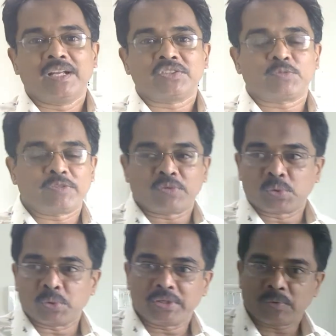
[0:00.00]
So before
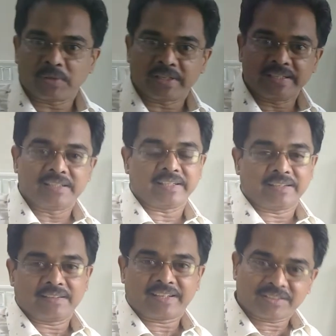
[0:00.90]
going into the
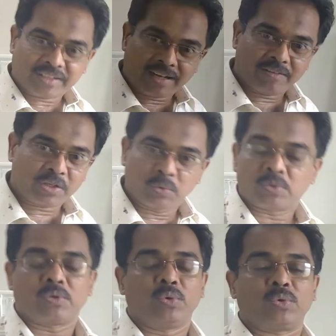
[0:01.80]
detail, let us have a
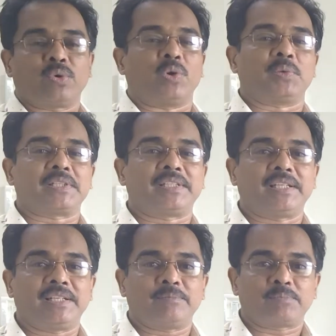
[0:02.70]
quick look over
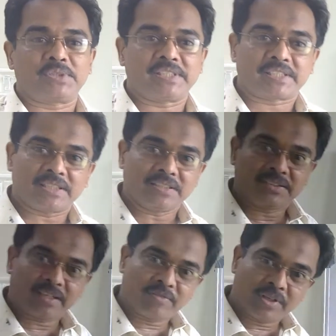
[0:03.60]
the projections
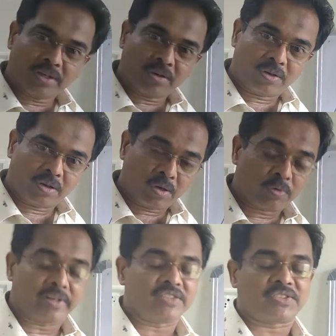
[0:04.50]
that we have
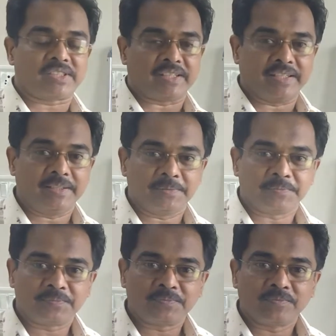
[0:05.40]
already studied.
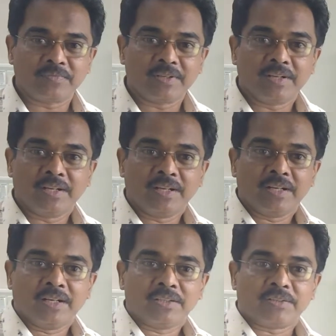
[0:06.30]

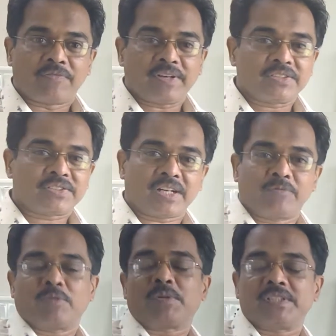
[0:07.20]
The first type
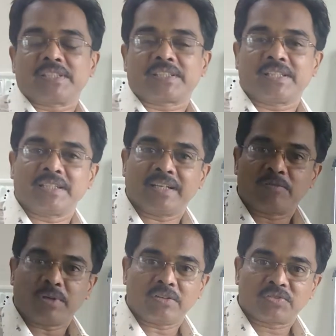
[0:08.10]
of projection that
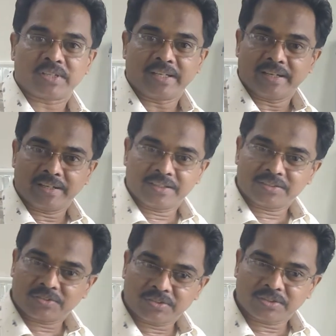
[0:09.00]
we have studied
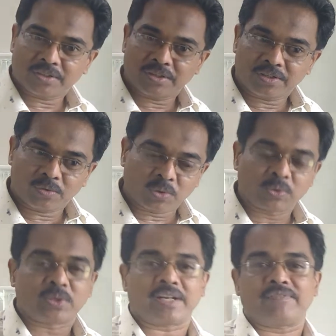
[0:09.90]
is
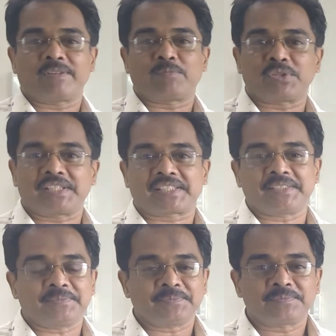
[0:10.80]
orthographic
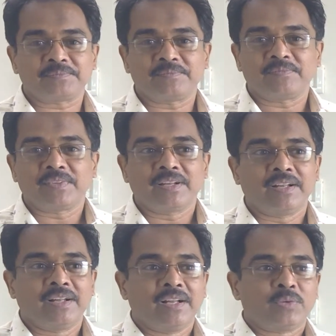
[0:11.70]
projection.
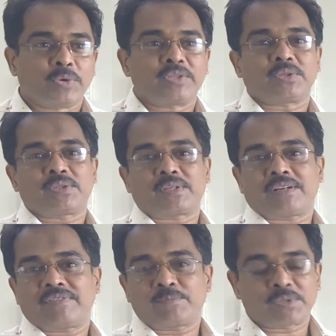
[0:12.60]
What is
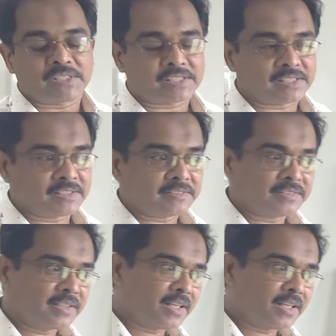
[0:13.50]
orthographic projection?